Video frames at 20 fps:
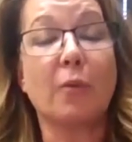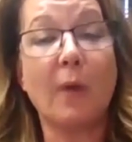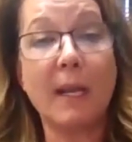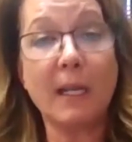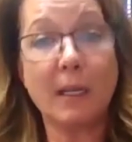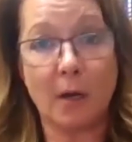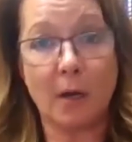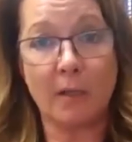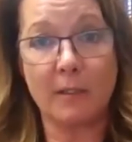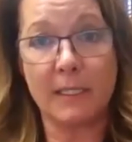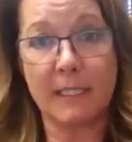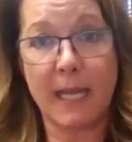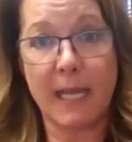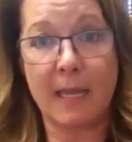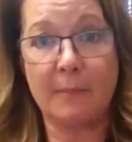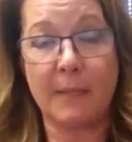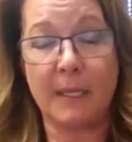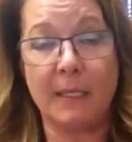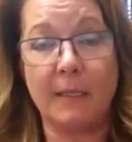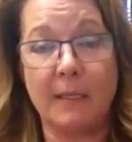I'm going to show my
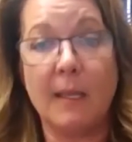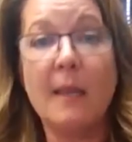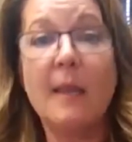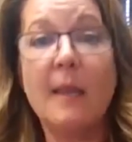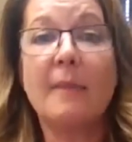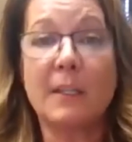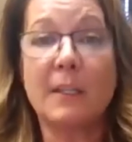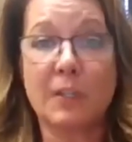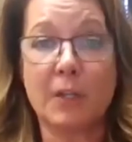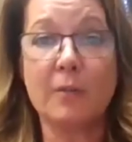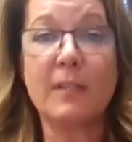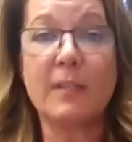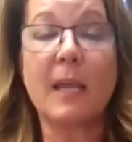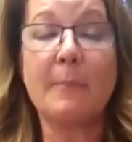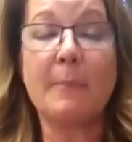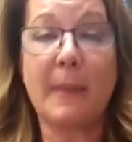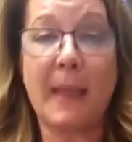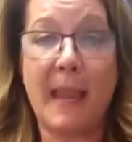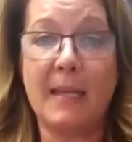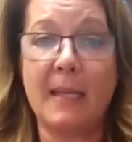credit card statement
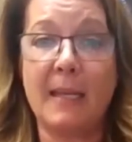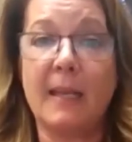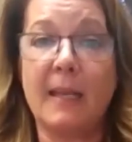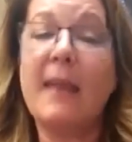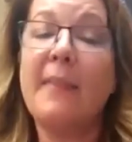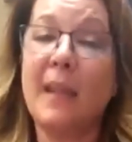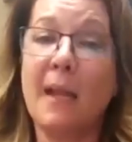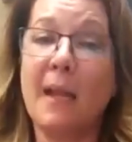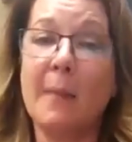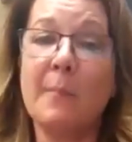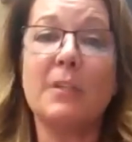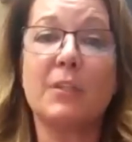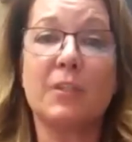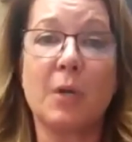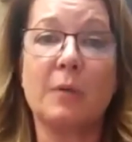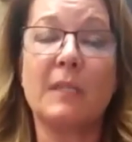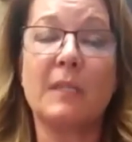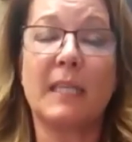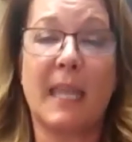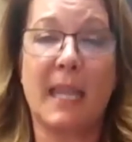that shows I paid it. And then
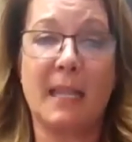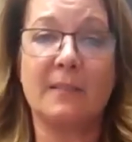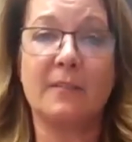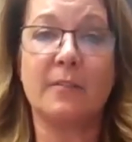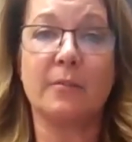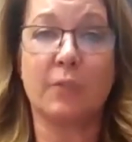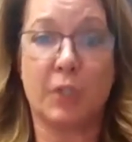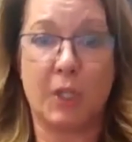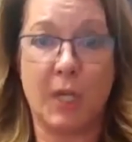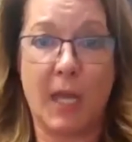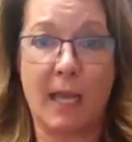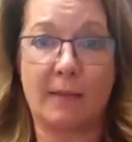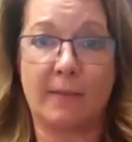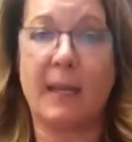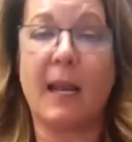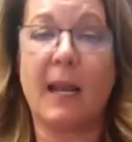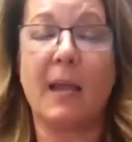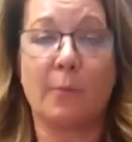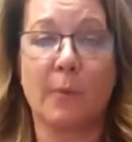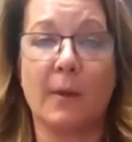I'm going to show the canceled
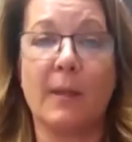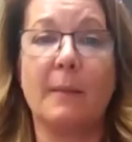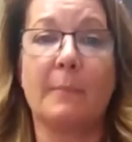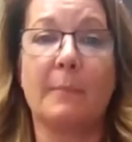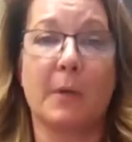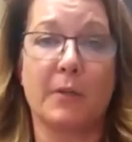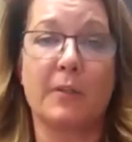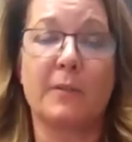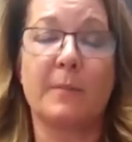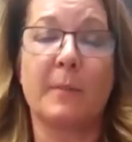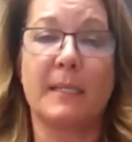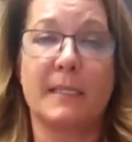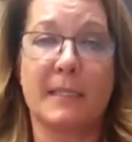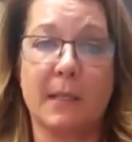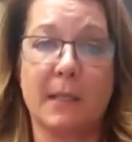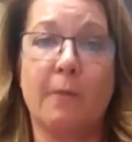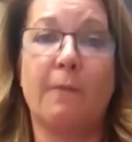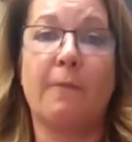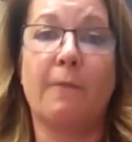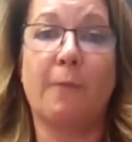check that I reimbursed
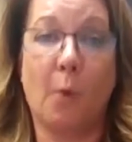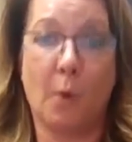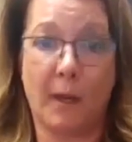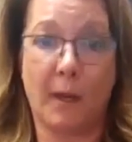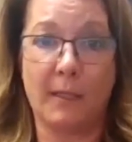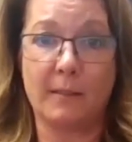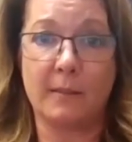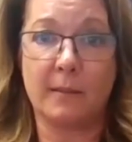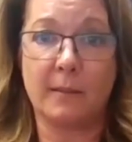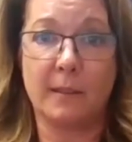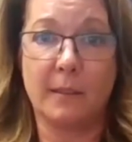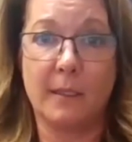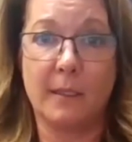myself for it.